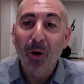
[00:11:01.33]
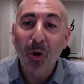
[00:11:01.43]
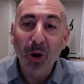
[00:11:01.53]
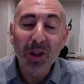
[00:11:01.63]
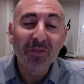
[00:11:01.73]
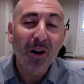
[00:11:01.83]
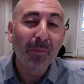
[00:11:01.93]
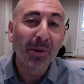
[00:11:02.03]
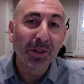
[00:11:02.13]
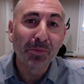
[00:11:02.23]
All of our
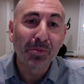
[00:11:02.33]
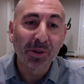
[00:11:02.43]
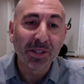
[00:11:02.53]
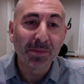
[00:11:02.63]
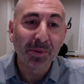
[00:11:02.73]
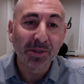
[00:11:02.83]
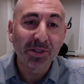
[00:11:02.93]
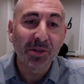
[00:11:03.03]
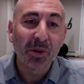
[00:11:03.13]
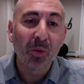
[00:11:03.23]
building
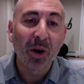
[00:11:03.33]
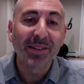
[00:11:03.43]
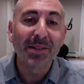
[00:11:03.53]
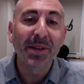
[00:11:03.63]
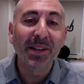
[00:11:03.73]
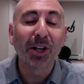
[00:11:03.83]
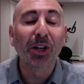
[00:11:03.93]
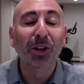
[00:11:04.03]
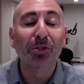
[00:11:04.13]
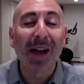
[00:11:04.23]
principals wanted me to
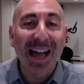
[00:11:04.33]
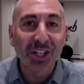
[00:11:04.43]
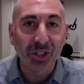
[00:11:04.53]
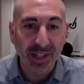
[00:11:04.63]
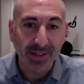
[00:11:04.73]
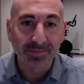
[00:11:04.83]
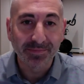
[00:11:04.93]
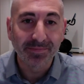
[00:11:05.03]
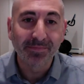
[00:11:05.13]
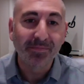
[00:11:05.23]
congratulate
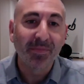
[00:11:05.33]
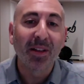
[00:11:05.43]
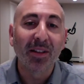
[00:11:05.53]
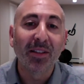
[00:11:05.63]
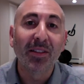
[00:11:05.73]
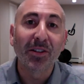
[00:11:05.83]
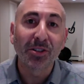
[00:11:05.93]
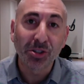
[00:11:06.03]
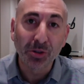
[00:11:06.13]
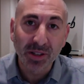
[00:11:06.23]
their
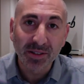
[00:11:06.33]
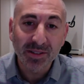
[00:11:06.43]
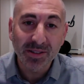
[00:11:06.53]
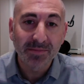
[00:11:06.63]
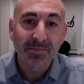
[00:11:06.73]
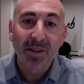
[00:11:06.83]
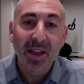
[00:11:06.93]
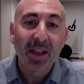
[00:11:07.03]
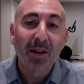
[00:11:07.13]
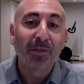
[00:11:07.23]
students
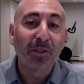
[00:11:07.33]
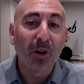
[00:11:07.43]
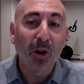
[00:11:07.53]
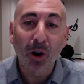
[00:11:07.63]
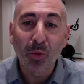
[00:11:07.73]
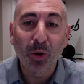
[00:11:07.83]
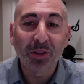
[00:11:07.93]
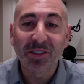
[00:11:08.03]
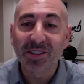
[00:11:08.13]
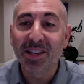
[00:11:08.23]
for their hard
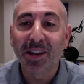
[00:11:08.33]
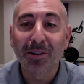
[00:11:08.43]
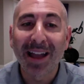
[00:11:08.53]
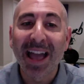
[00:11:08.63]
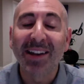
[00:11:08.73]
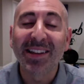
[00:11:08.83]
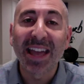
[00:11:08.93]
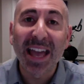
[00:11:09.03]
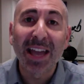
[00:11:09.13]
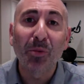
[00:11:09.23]
work this year and
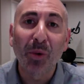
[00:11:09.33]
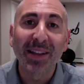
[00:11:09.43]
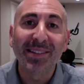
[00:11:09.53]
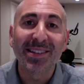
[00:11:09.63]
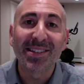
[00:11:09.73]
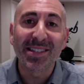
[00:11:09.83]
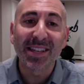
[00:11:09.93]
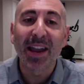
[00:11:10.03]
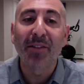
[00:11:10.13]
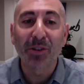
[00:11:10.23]
can't wait to
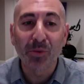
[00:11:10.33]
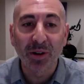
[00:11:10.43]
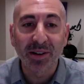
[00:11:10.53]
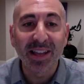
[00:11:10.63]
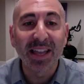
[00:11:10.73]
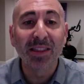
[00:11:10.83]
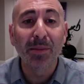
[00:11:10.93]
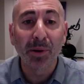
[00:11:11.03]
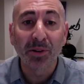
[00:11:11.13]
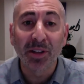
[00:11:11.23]
see everyone in the
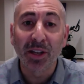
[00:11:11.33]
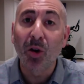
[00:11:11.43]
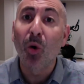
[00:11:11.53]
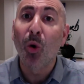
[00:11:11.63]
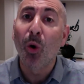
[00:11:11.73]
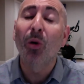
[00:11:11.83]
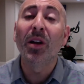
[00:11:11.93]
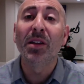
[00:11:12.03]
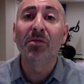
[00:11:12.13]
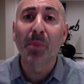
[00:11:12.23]
building or
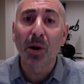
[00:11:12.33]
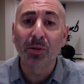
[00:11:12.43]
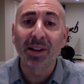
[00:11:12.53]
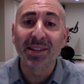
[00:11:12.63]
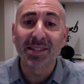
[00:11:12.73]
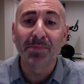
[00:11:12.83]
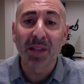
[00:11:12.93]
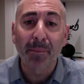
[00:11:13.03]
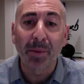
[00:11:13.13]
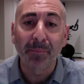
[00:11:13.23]
in remote in
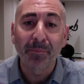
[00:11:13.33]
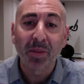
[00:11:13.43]
September.